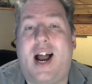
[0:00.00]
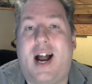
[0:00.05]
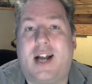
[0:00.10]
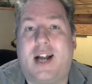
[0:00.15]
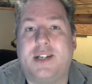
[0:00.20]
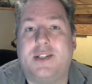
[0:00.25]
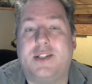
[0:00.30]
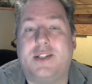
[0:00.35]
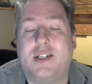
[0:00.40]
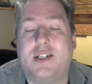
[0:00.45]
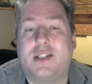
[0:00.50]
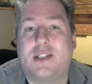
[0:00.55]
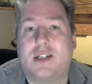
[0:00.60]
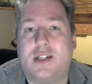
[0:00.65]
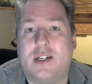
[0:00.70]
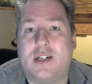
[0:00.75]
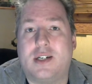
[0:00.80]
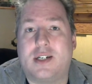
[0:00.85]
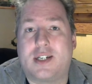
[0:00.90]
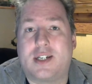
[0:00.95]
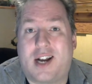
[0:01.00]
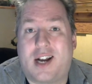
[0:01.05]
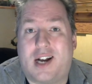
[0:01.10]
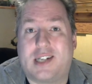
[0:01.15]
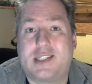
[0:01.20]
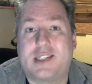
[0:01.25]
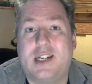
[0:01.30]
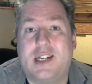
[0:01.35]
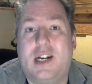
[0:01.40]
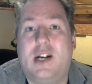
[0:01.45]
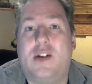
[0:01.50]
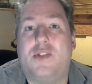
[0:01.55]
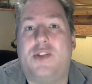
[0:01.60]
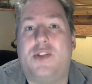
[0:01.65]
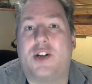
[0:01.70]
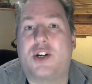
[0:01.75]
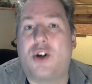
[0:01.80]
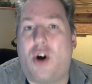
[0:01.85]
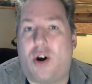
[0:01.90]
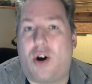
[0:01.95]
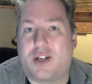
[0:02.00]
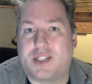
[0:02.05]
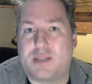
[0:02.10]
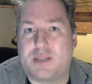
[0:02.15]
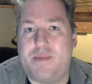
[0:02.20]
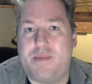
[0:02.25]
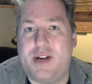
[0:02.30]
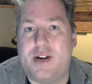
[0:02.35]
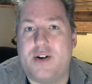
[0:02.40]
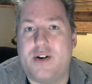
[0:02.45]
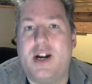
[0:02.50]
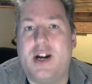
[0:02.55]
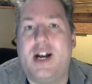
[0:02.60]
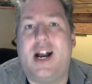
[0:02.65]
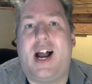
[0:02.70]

and discuss the Cosmere,